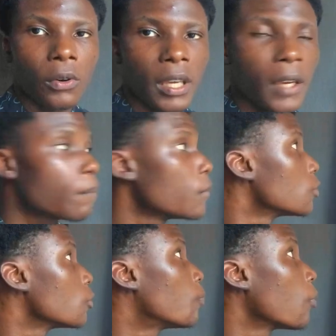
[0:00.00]
Okay,
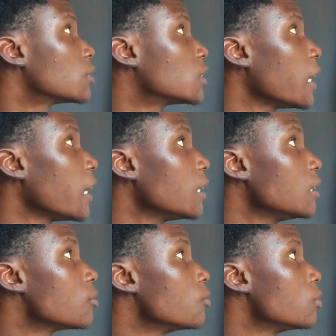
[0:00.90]
so
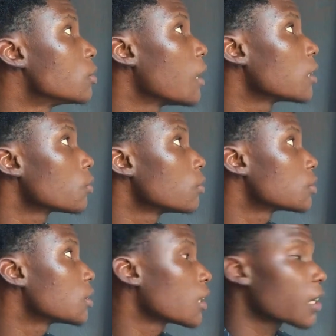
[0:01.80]
purchase goods by
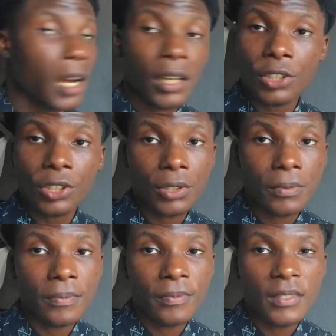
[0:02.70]
200 naira cash.
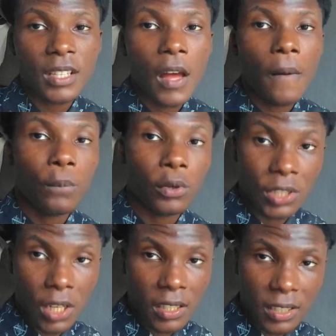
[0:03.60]

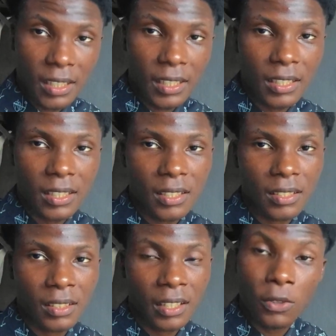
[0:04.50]
Purchases,
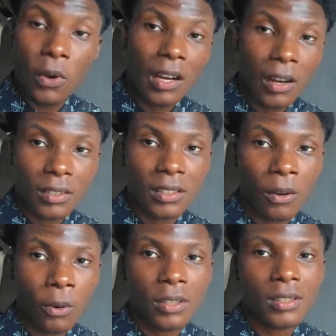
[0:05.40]
the two accounts
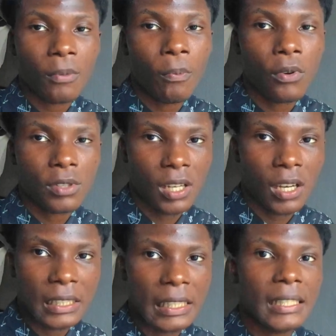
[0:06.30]
are what?
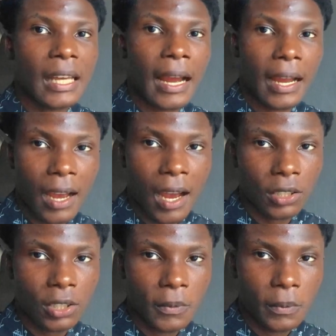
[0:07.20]
Purchases and
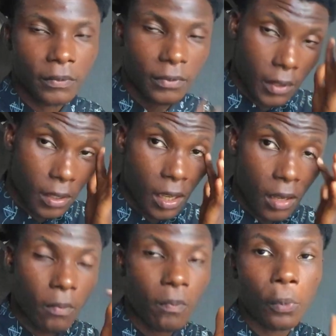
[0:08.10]
cash.
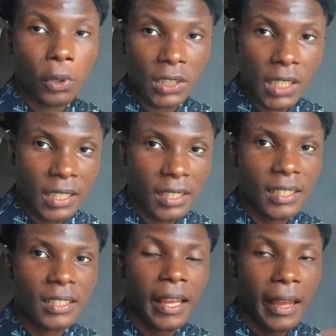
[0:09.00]
Okay,
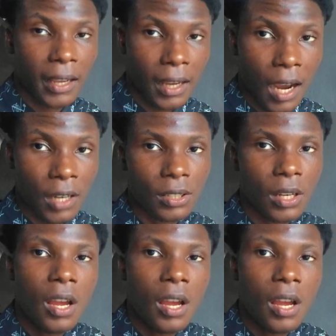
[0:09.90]
purchases and cash.